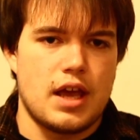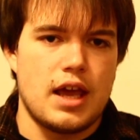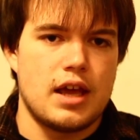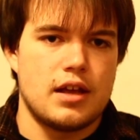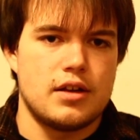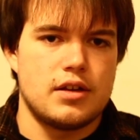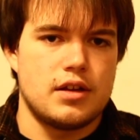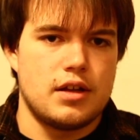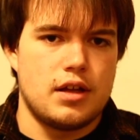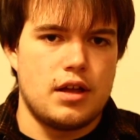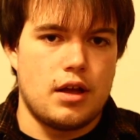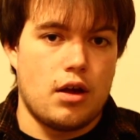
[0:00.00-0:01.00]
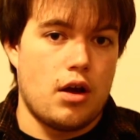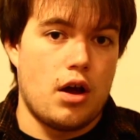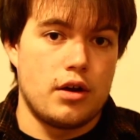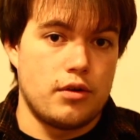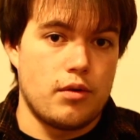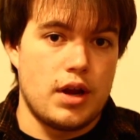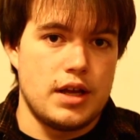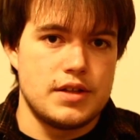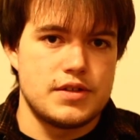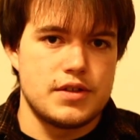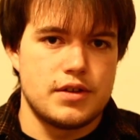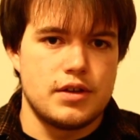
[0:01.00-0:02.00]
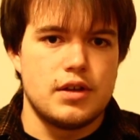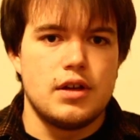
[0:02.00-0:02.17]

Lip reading: and on grades.